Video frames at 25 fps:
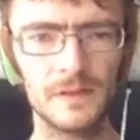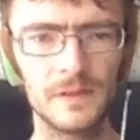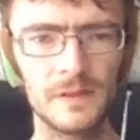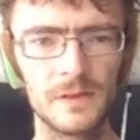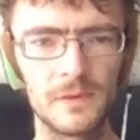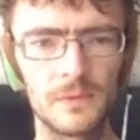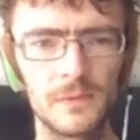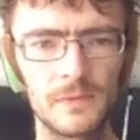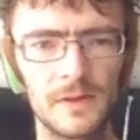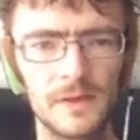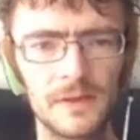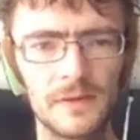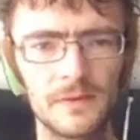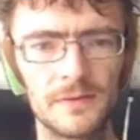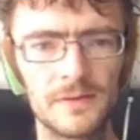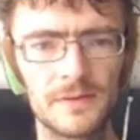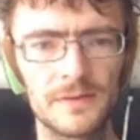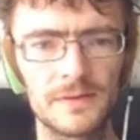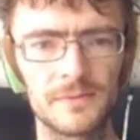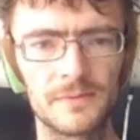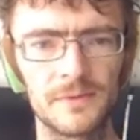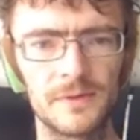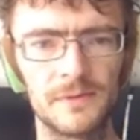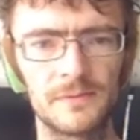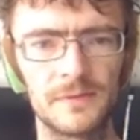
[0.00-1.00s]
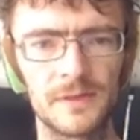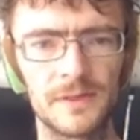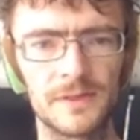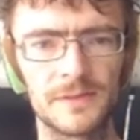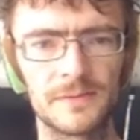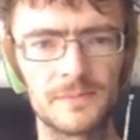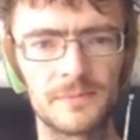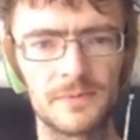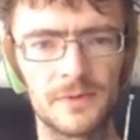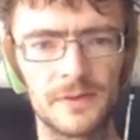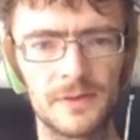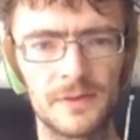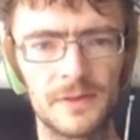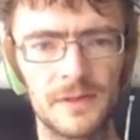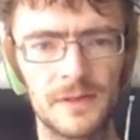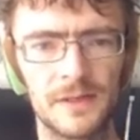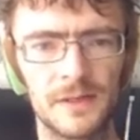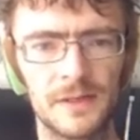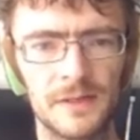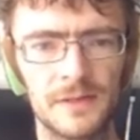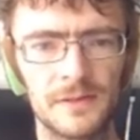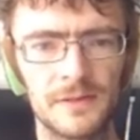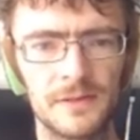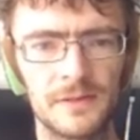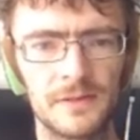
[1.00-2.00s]
While these rewrites bring the
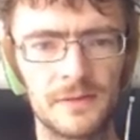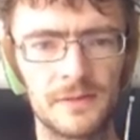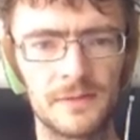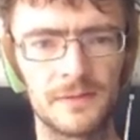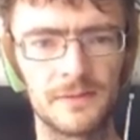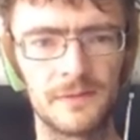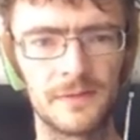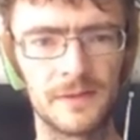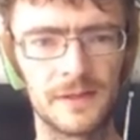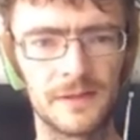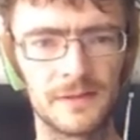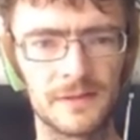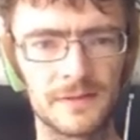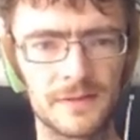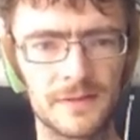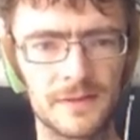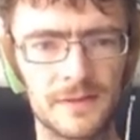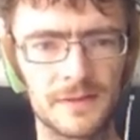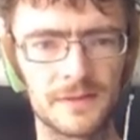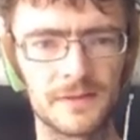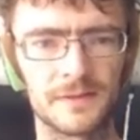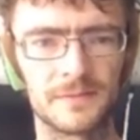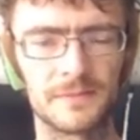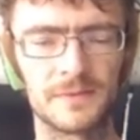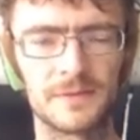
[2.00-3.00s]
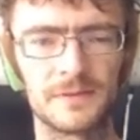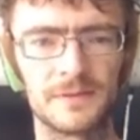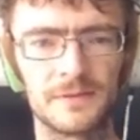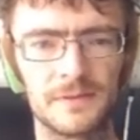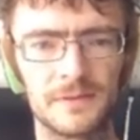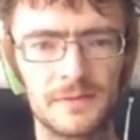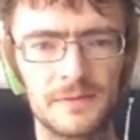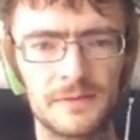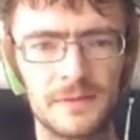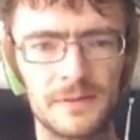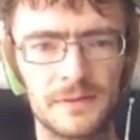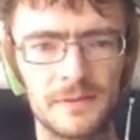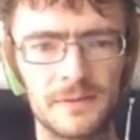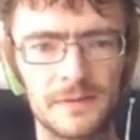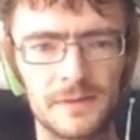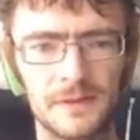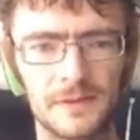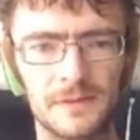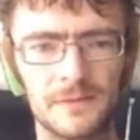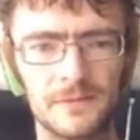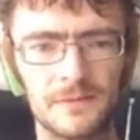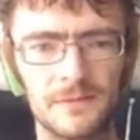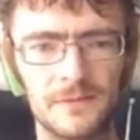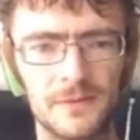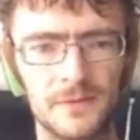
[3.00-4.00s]
audio and file systems to their
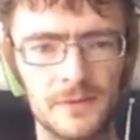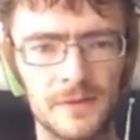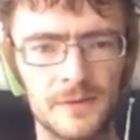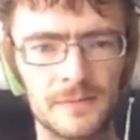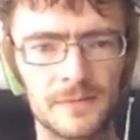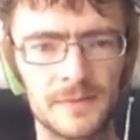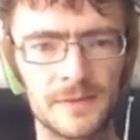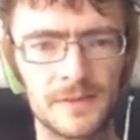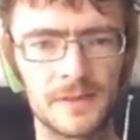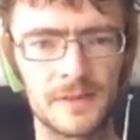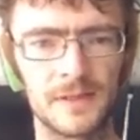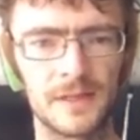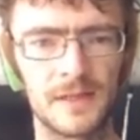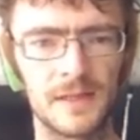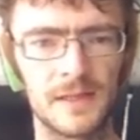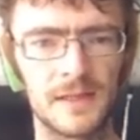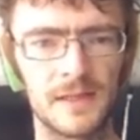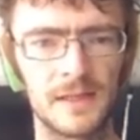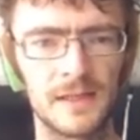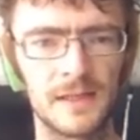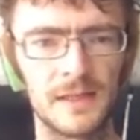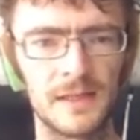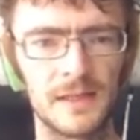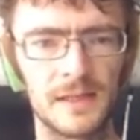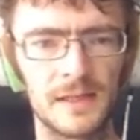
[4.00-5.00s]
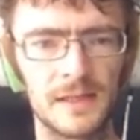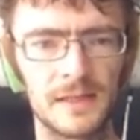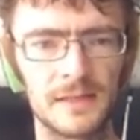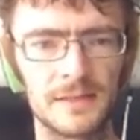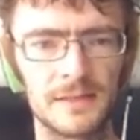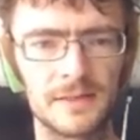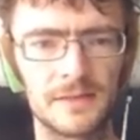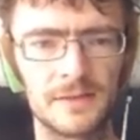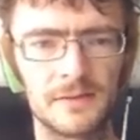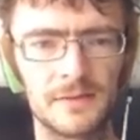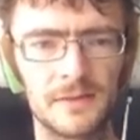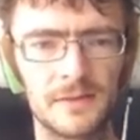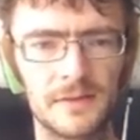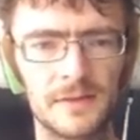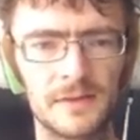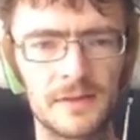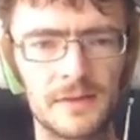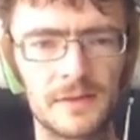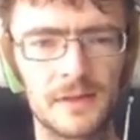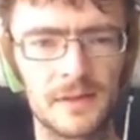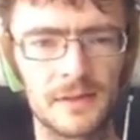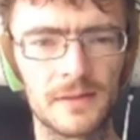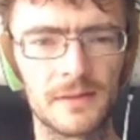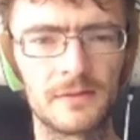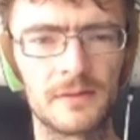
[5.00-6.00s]
near-final forms, I still
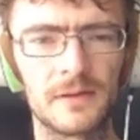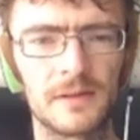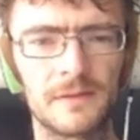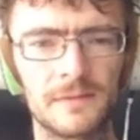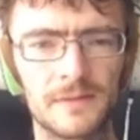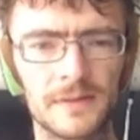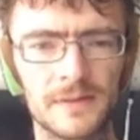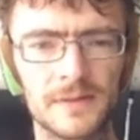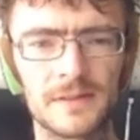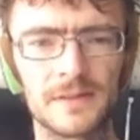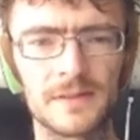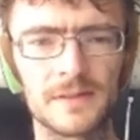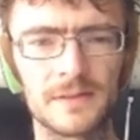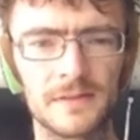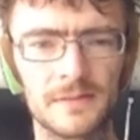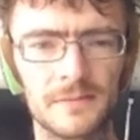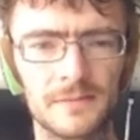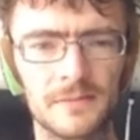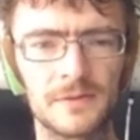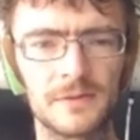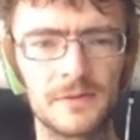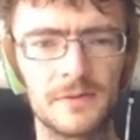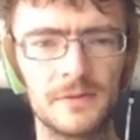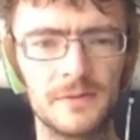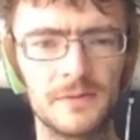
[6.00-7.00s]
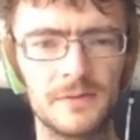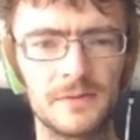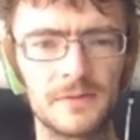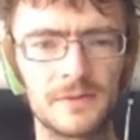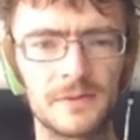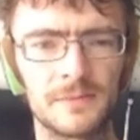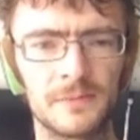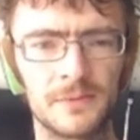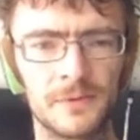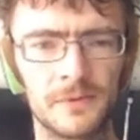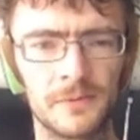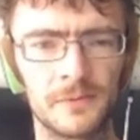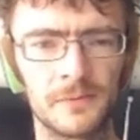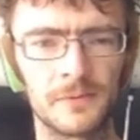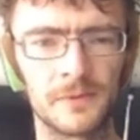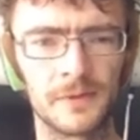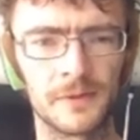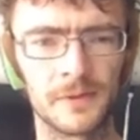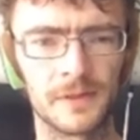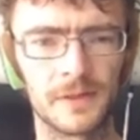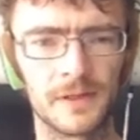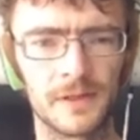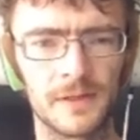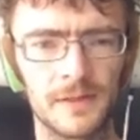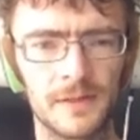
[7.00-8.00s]
think that the graphics system could use some more
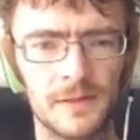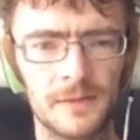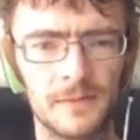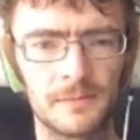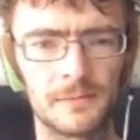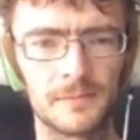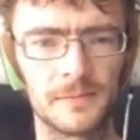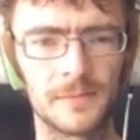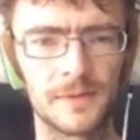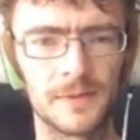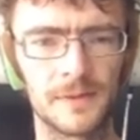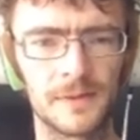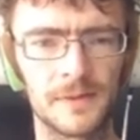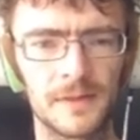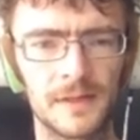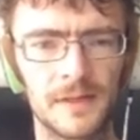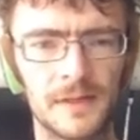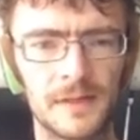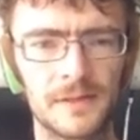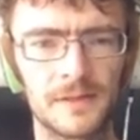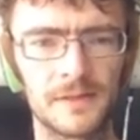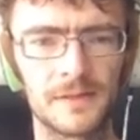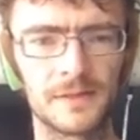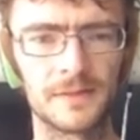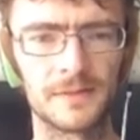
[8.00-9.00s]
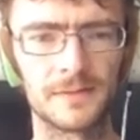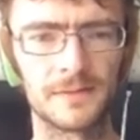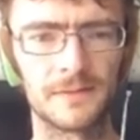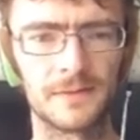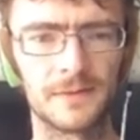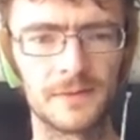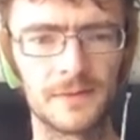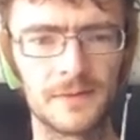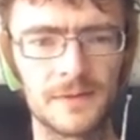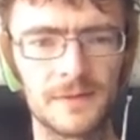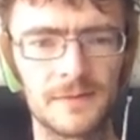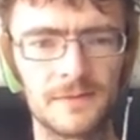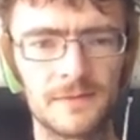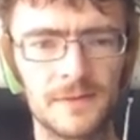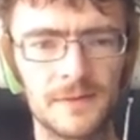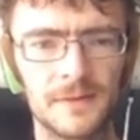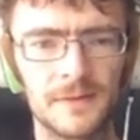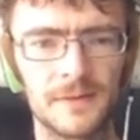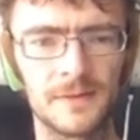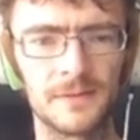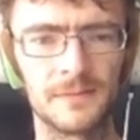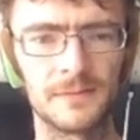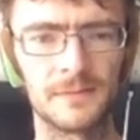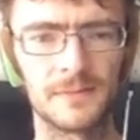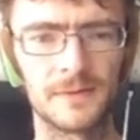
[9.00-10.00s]
work. But that does it for this
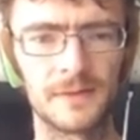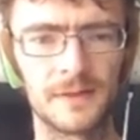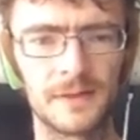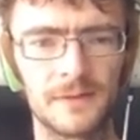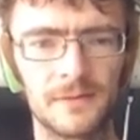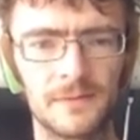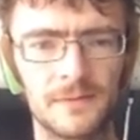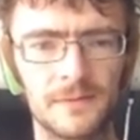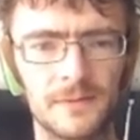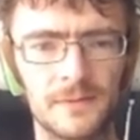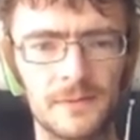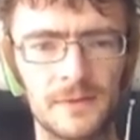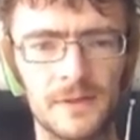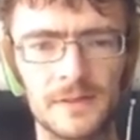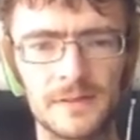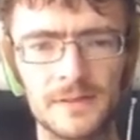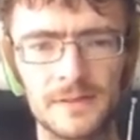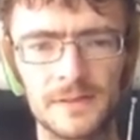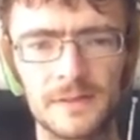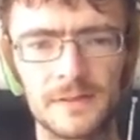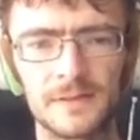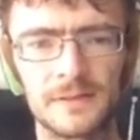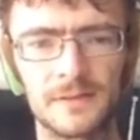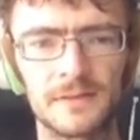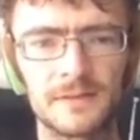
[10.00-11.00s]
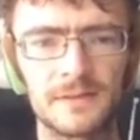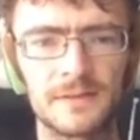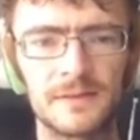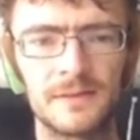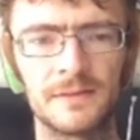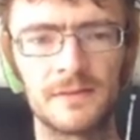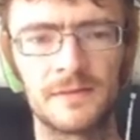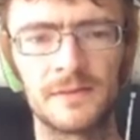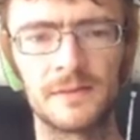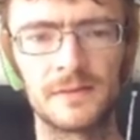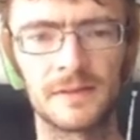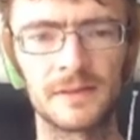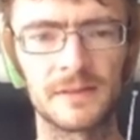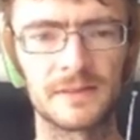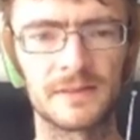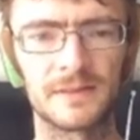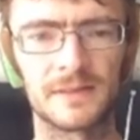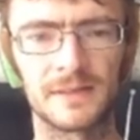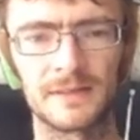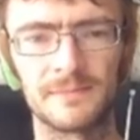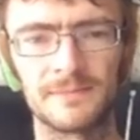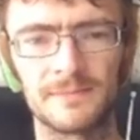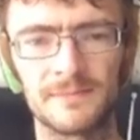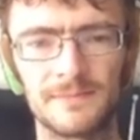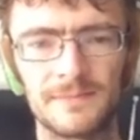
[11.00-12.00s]
video. Thank you for watching, and I'll see you all next
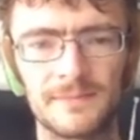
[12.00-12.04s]
time.